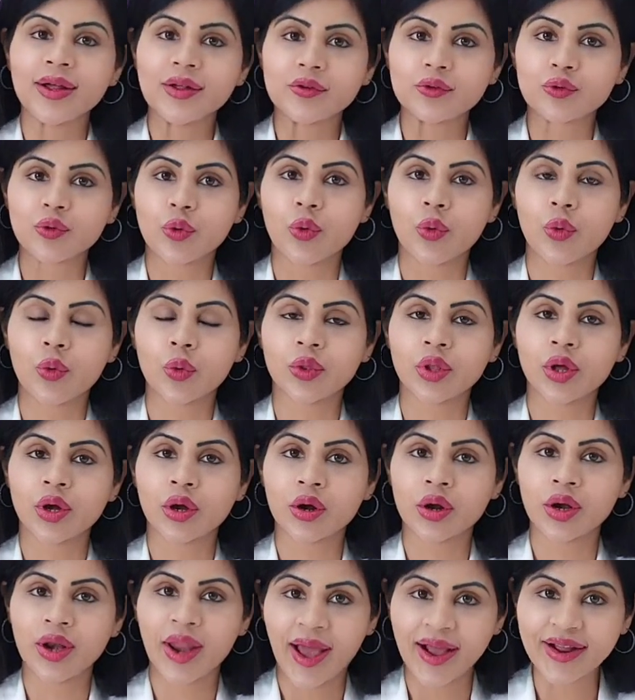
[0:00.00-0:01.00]
So the
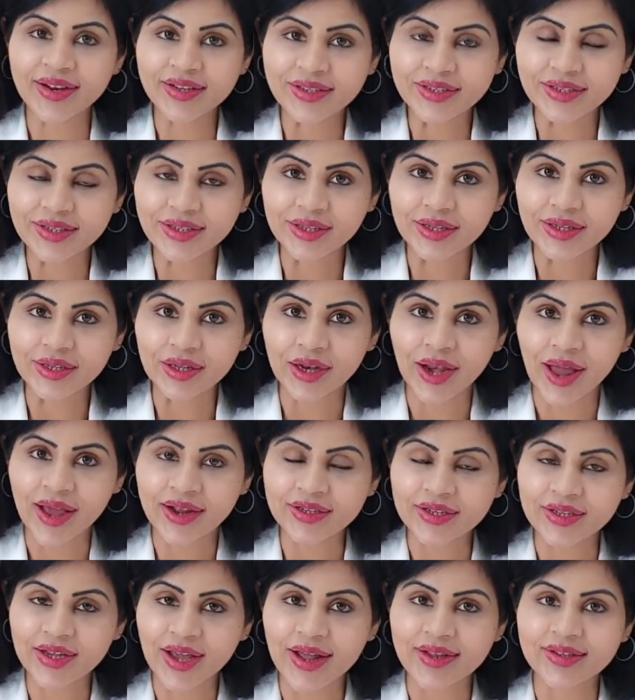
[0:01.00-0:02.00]

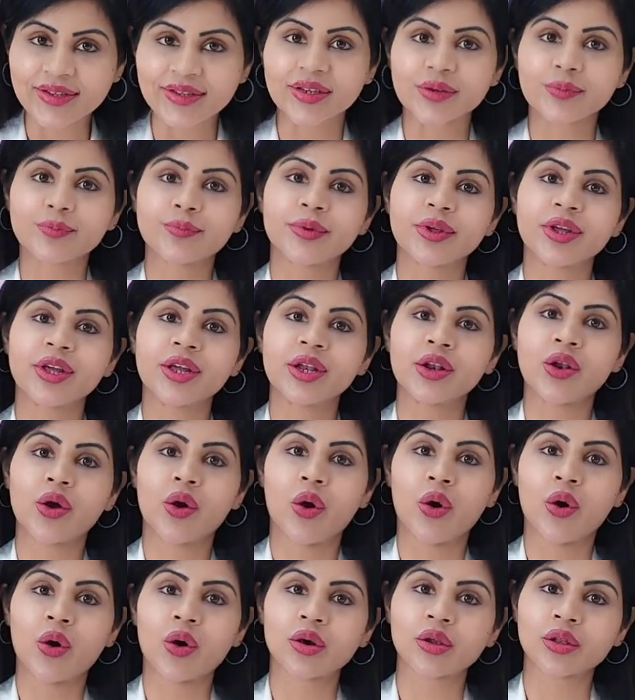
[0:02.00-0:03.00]
lactic acid peel
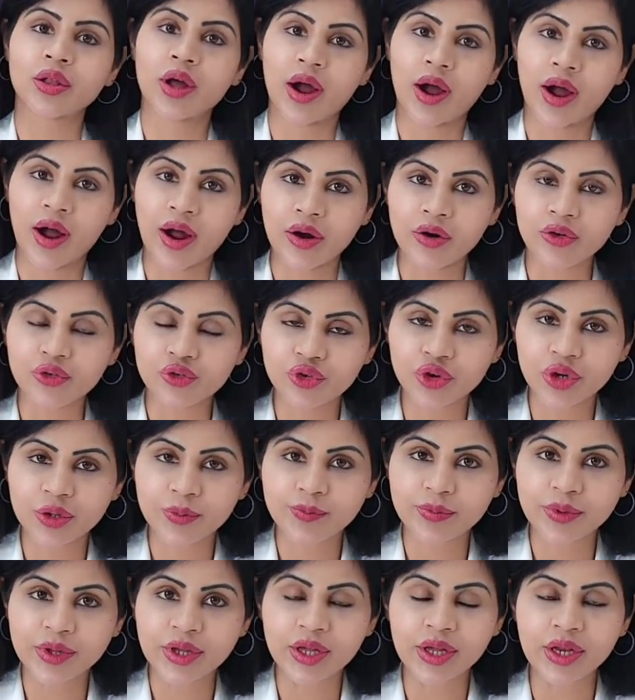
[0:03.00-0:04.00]
or the
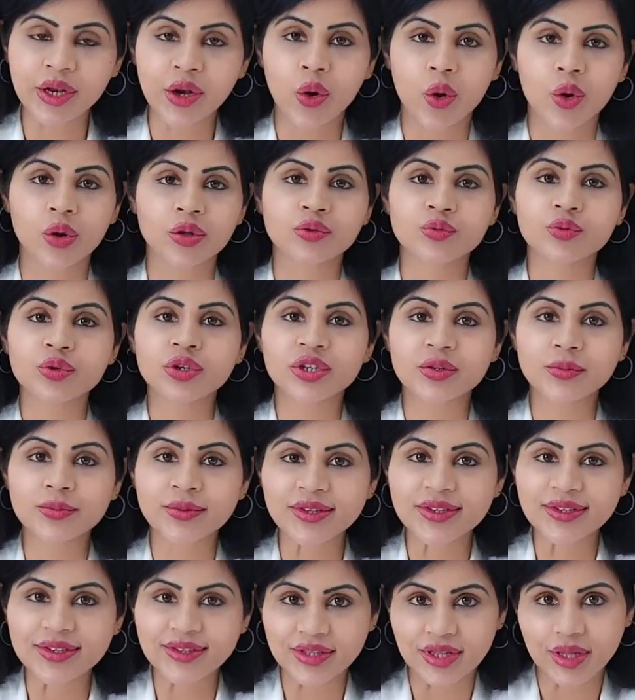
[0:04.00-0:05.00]
RG peel or the
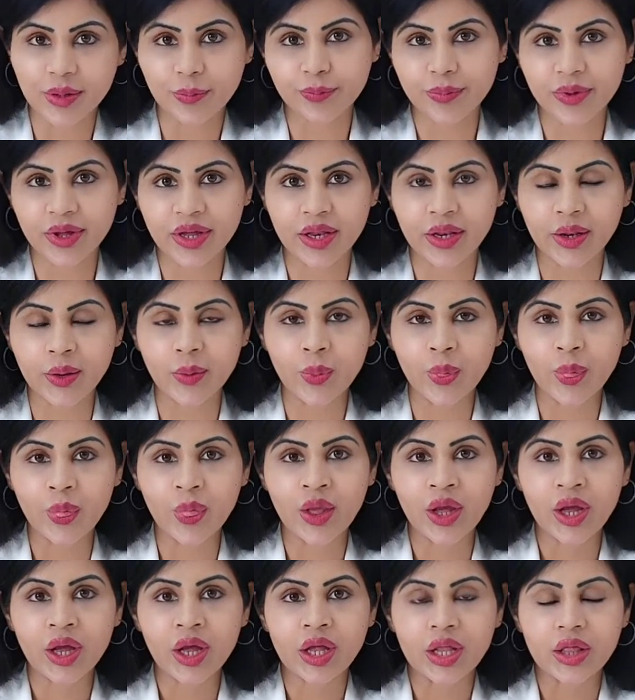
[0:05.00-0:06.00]
vitamin C peel,
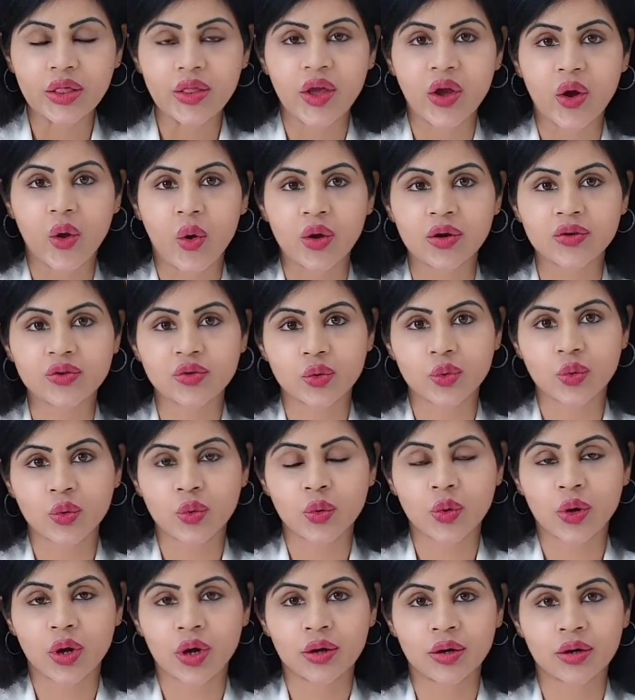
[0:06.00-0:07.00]
they
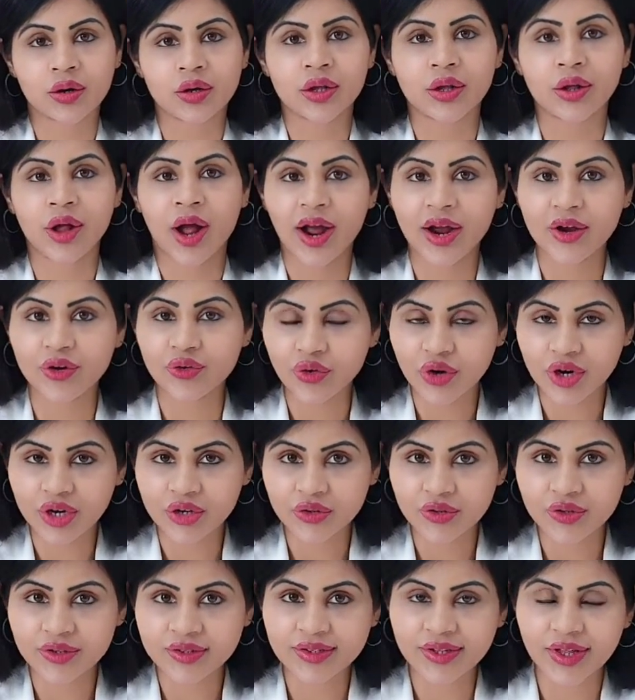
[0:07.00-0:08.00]
also hydrate
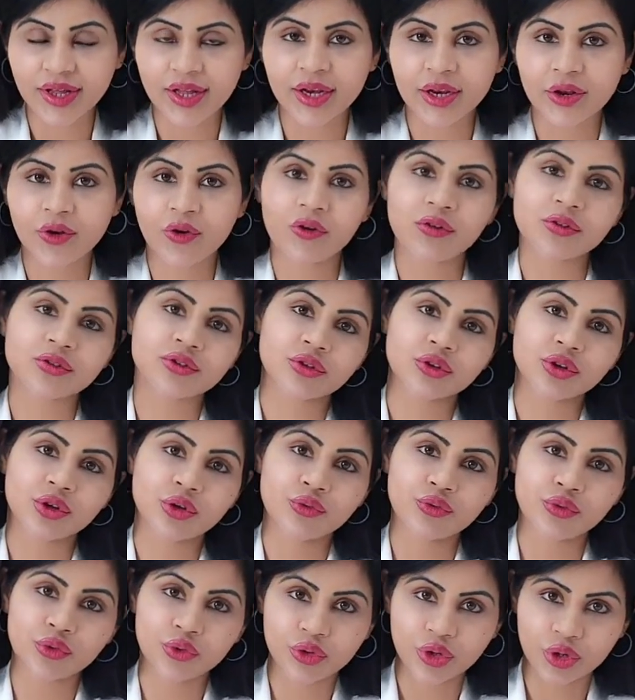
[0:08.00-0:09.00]
your skin and also
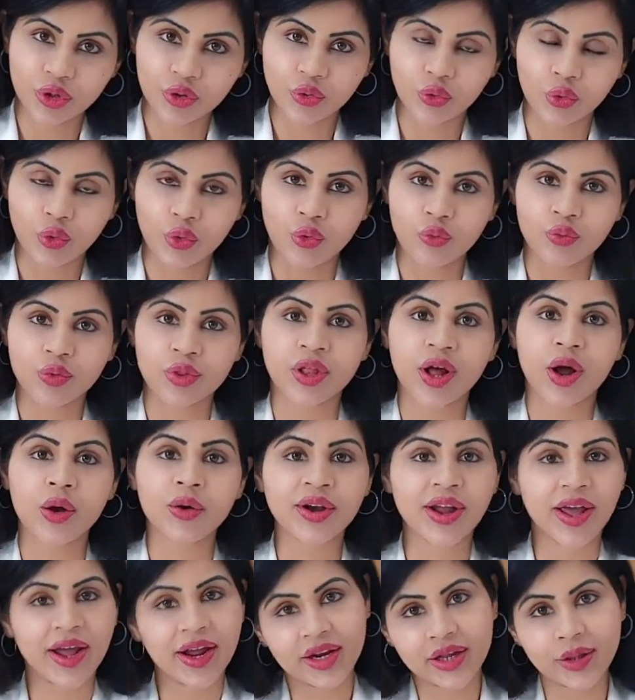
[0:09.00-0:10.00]
give you the glow without
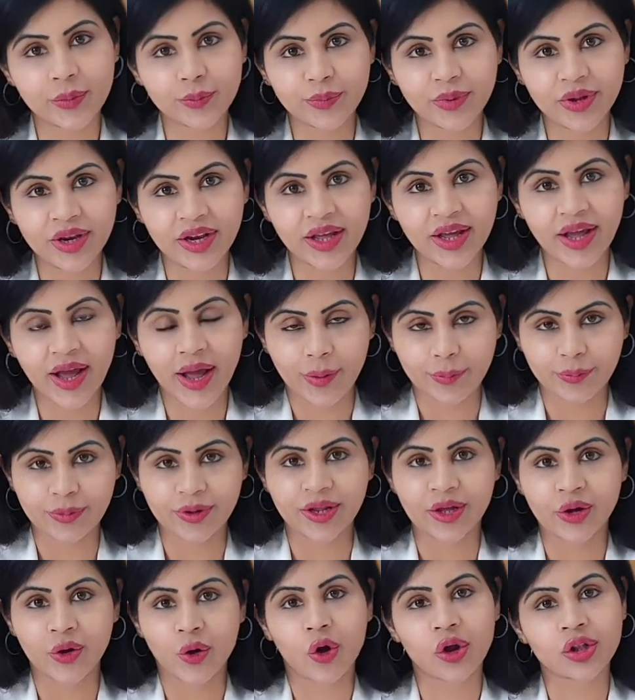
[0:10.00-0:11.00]
any peeling
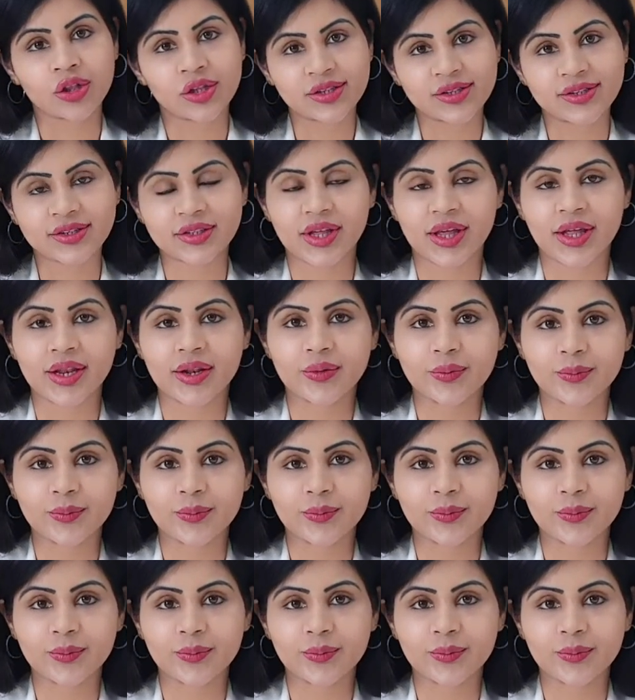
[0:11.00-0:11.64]
happening on the skin.